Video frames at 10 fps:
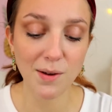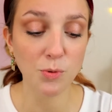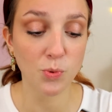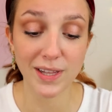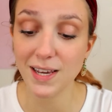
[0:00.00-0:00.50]

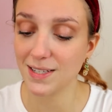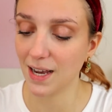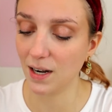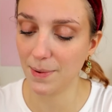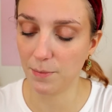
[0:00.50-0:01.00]
I'm really
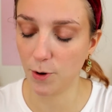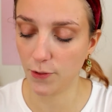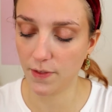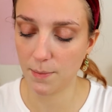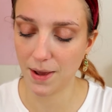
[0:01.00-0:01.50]
excited about
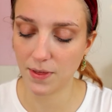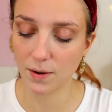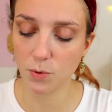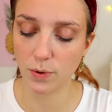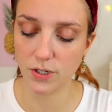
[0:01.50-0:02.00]
both of them. I think
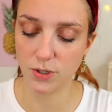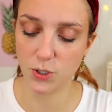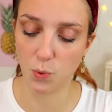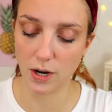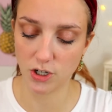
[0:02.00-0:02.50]
I'm going to
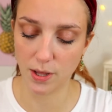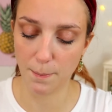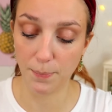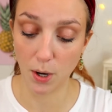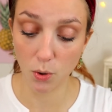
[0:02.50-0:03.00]
swatch
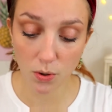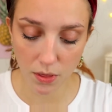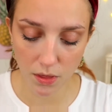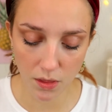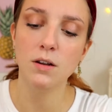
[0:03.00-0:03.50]
them
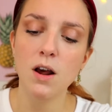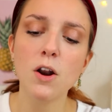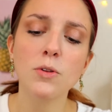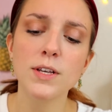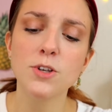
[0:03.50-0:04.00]
both. Not
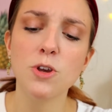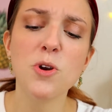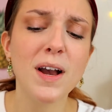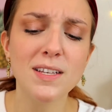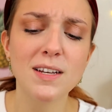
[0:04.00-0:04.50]
only so you
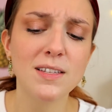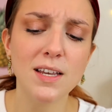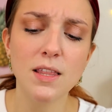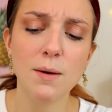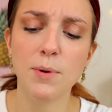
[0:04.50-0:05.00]
guys can
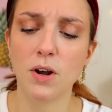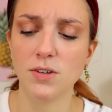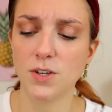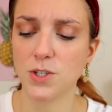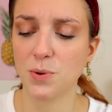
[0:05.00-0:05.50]
see them, but
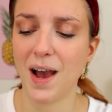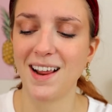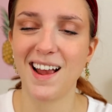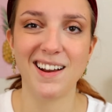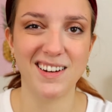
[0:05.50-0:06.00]
also so I
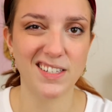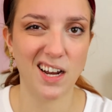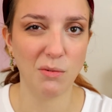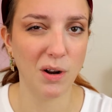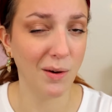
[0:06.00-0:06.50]
can kind of
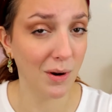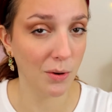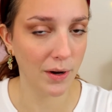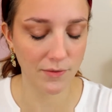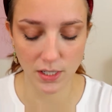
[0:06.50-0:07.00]
decide what I want
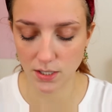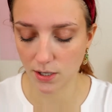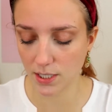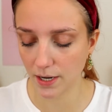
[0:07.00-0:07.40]
to wear for this look